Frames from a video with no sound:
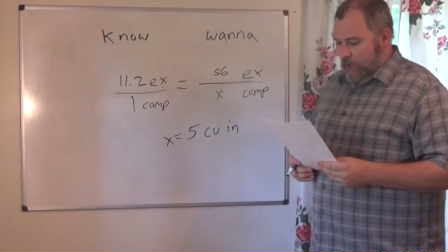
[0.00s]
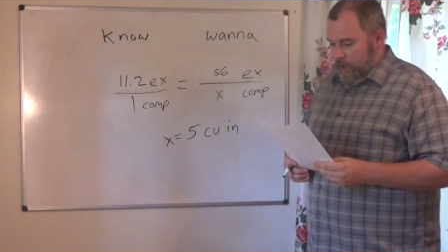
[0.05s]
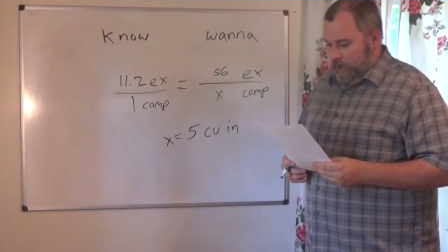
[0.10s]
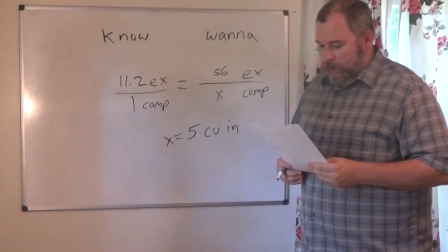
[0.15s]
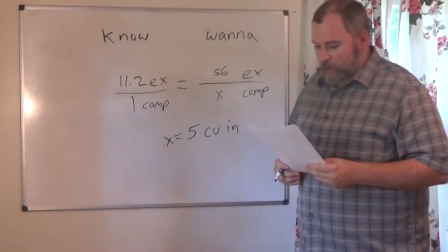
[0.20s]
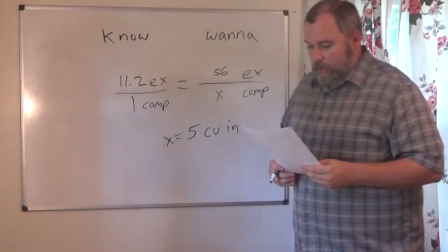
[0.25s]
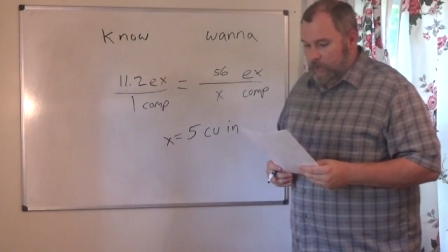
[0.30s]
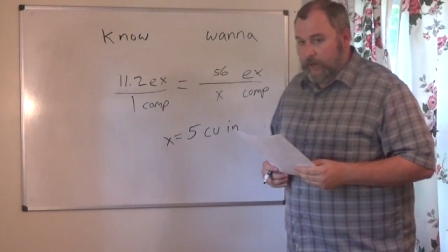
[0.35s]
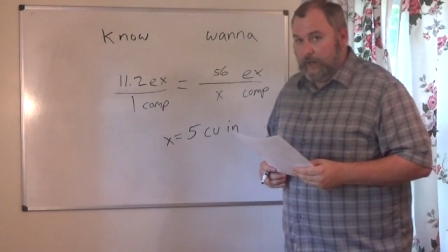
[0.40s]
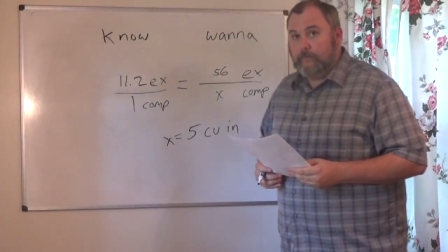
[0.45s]

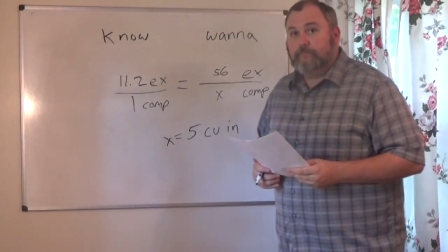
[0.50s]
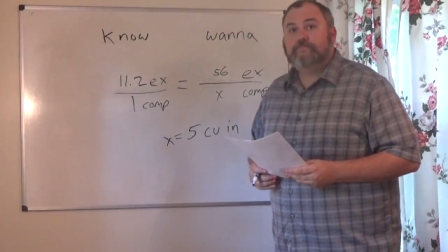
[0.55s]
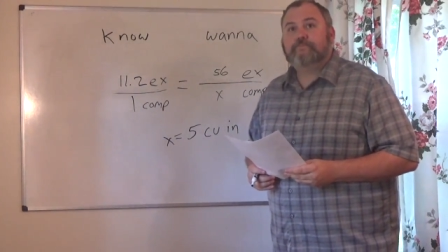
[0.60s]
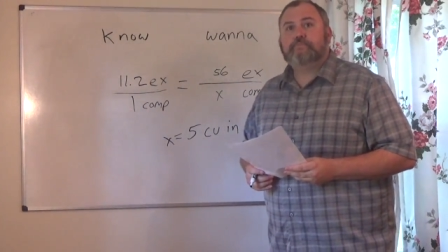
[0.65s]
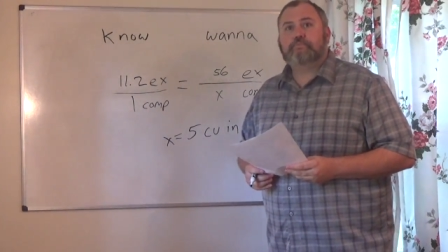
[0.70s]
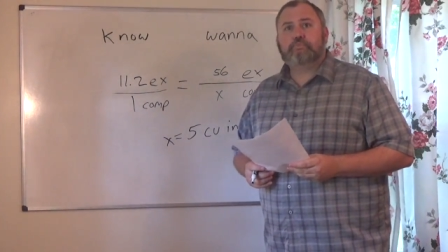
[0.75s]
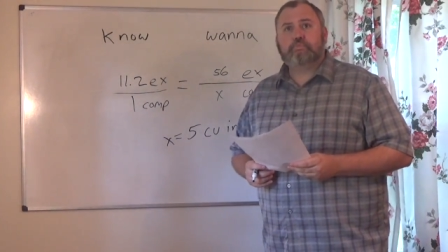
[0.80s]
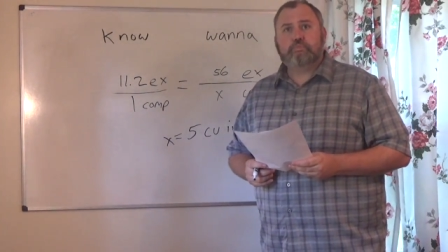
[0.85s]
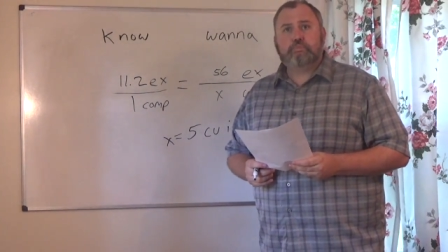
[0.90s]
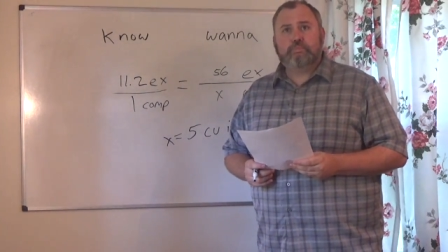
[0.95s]
All right,
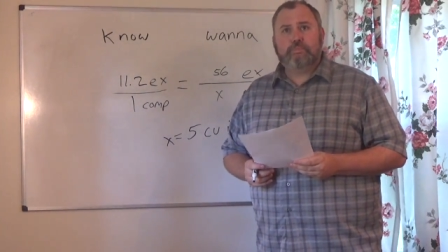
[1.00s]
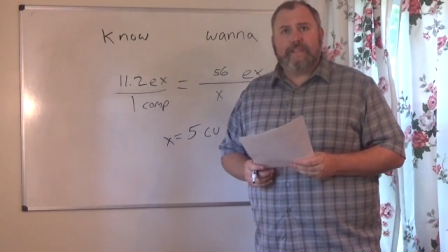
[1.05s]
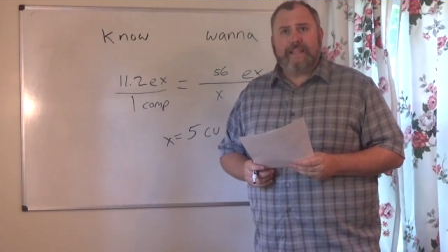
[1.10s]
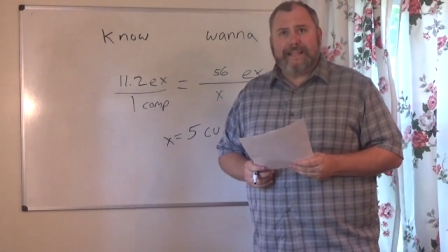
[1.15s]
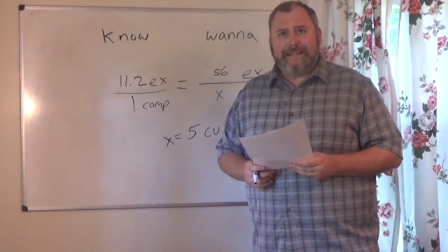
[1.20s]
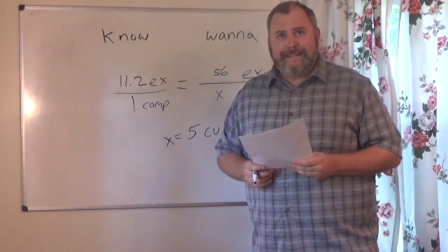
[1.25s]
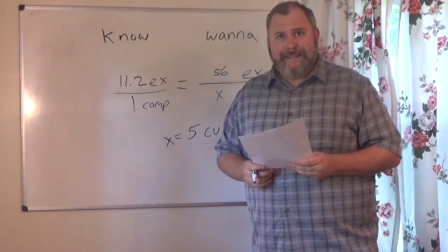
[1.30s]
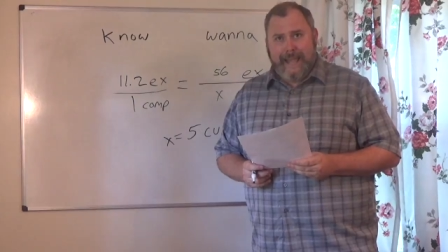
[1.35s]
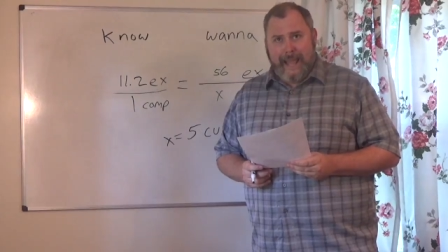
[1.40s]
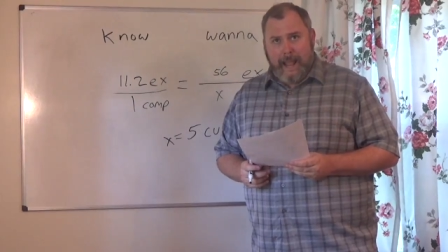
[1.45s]

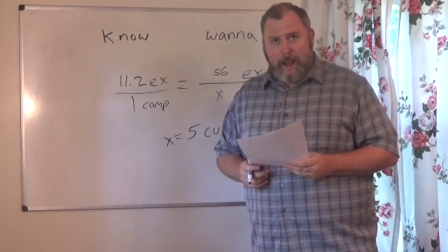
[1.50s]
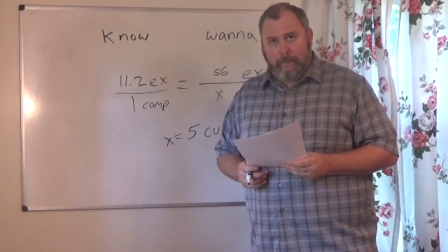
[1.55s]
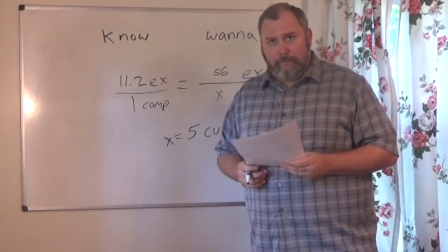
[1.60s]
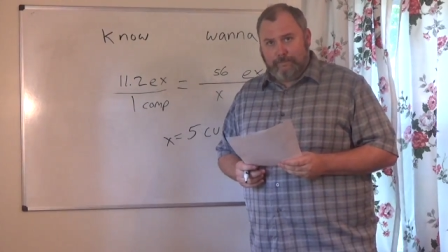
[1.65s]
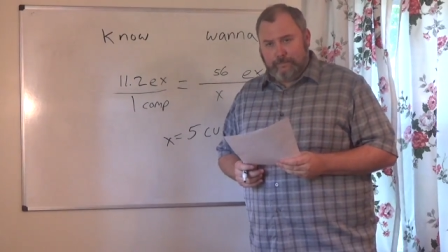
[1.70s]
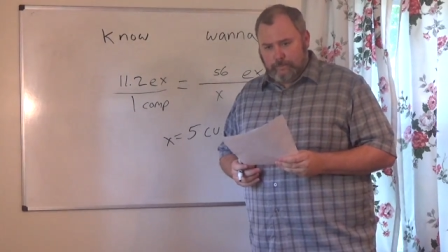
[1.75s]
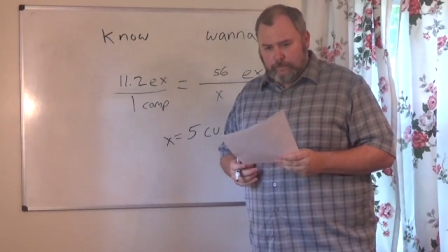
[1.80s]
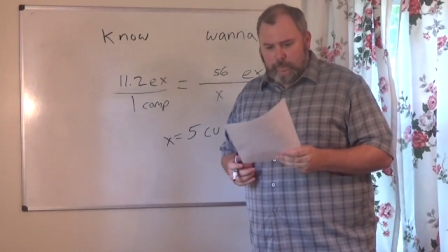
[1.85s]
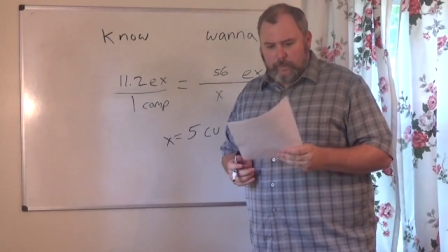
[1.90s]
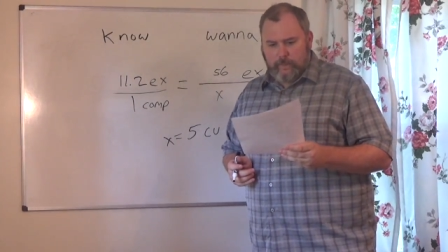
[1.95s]
now
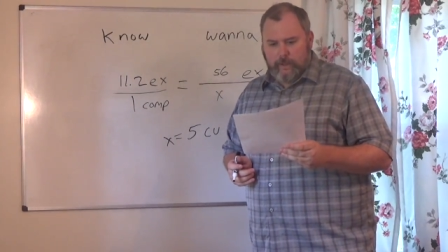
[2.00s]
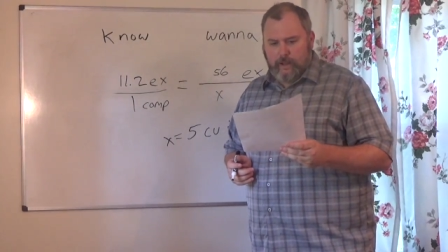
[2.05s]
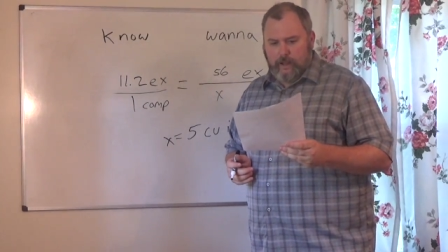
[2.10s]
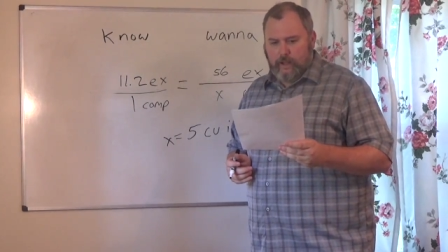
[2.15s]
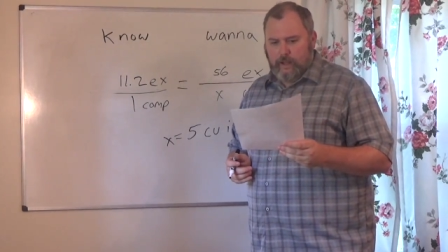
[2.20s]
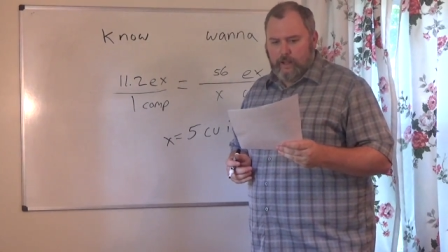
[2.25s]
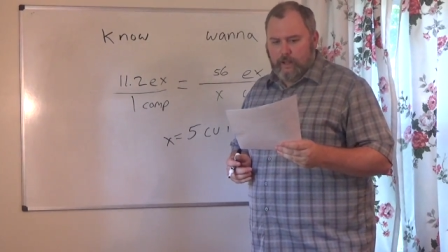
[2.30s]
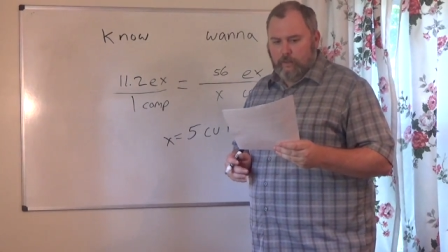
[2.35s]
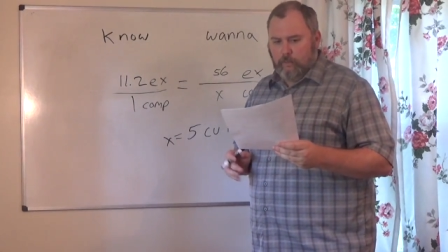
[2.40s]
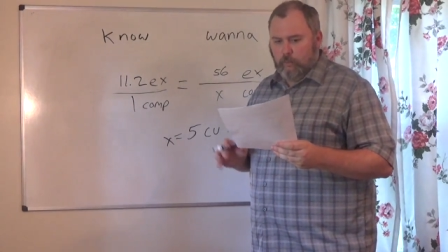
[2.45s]

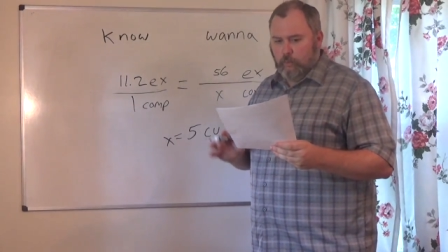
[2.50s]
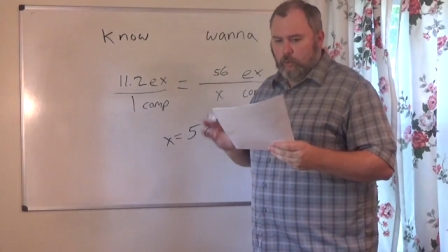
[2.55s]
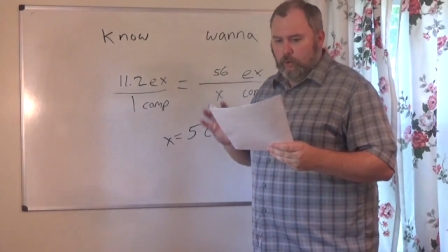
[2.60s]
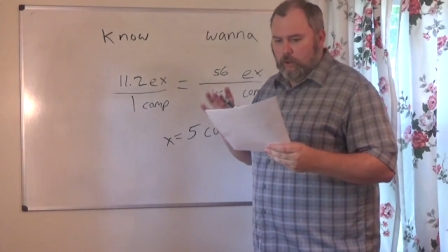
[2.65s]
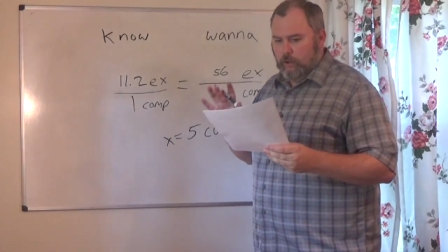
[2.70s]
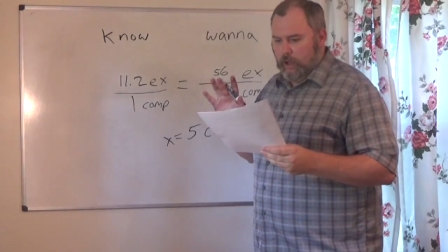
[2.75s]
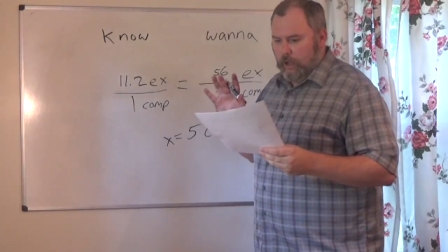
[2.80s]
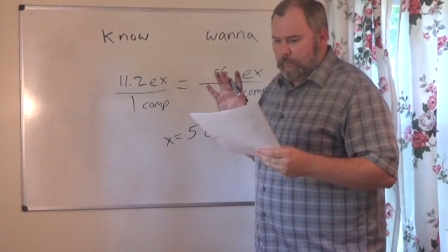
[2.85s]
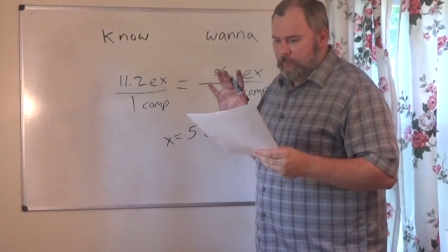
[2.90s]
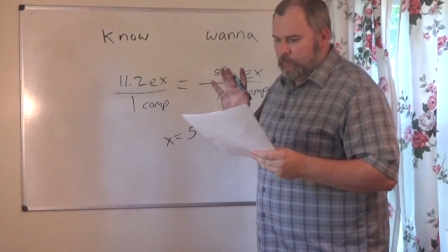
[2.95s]

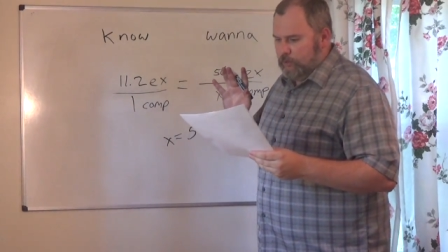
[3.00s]
I'm